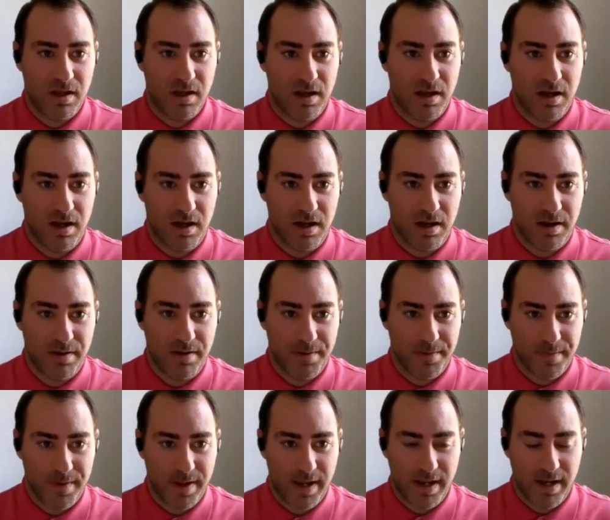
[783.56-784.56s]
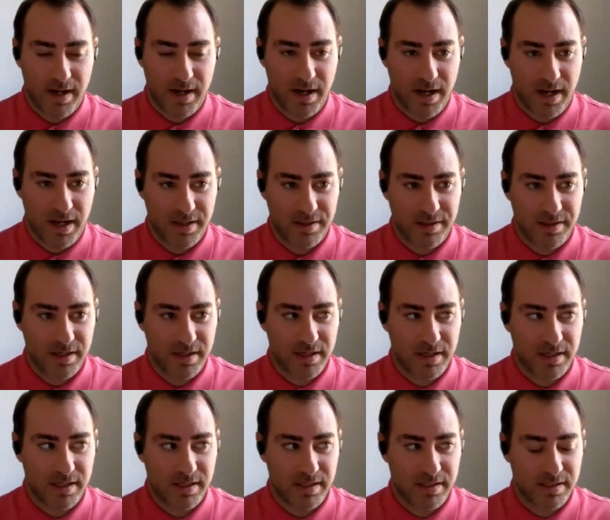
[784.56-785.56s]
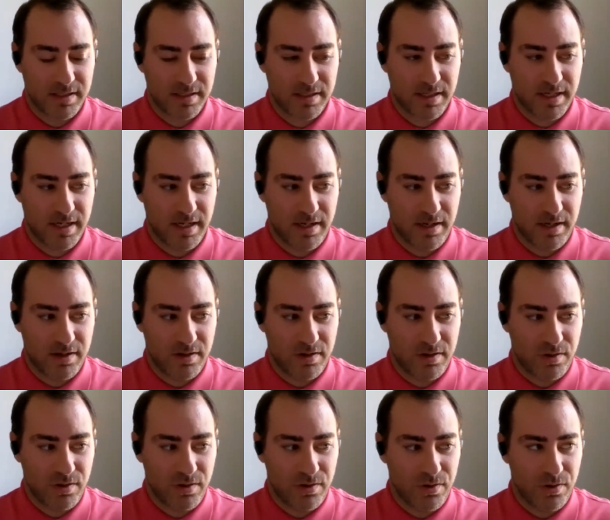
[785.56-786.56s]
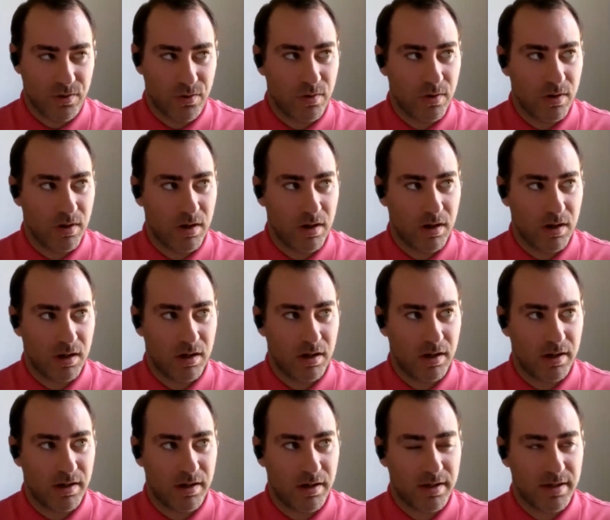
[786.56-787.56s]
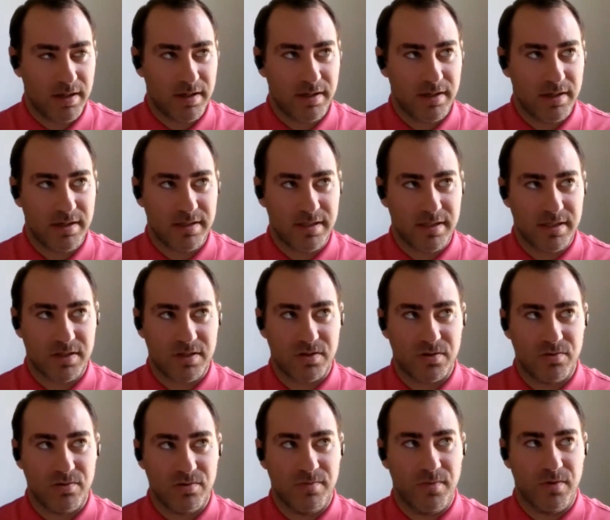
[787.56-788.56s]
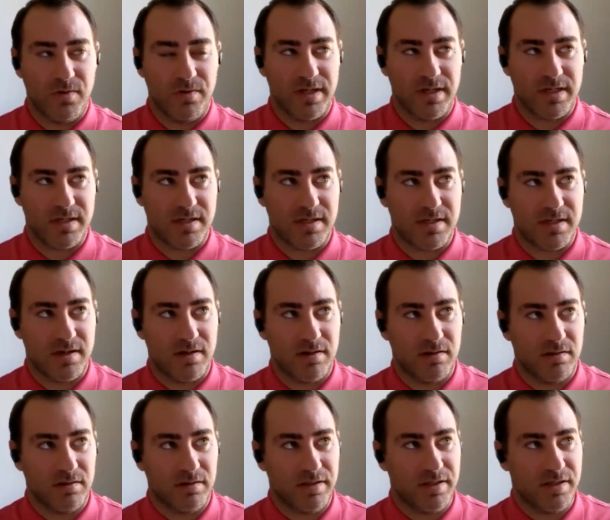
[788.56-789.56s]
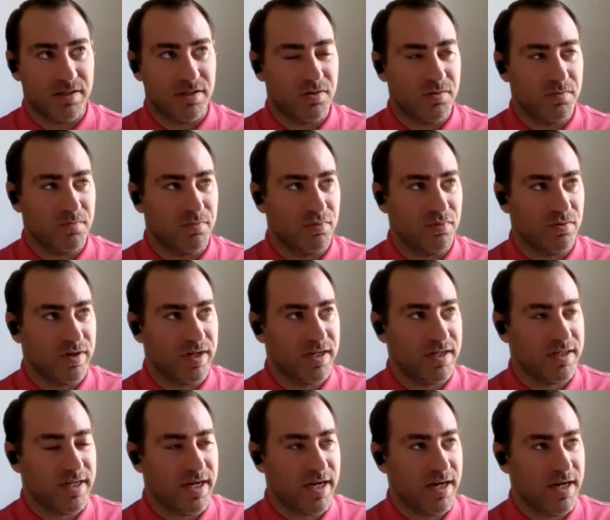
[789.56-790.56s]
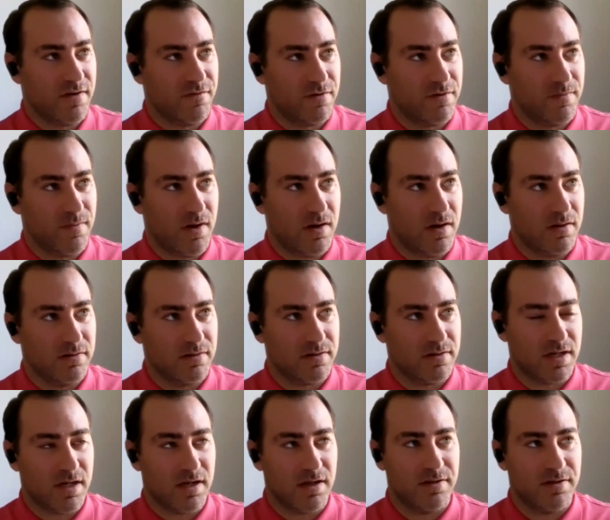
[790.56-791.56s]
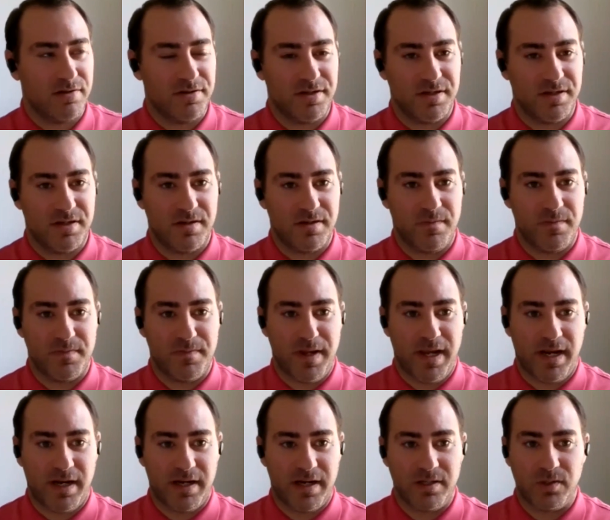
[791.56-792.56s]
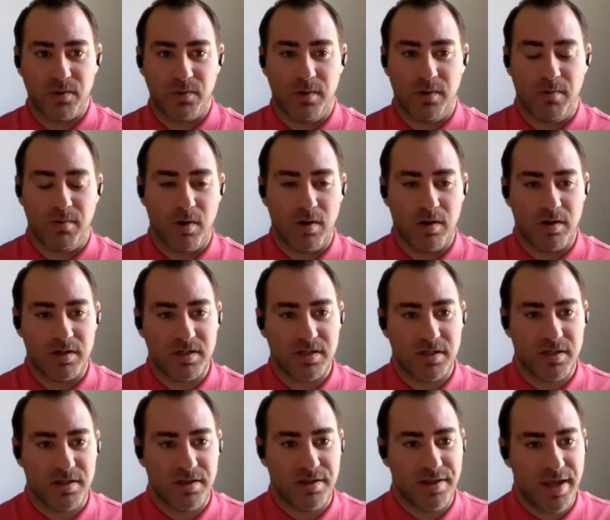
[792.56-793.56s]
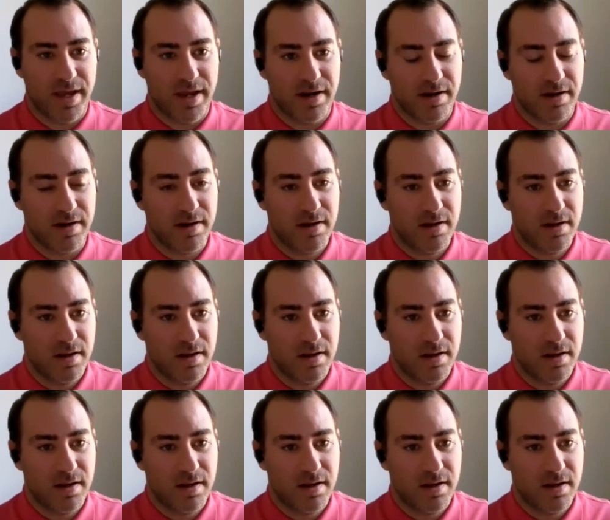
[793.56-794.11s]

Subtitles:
And I think nor is it suitable necessarily to bring data from all those other systems back into awards to then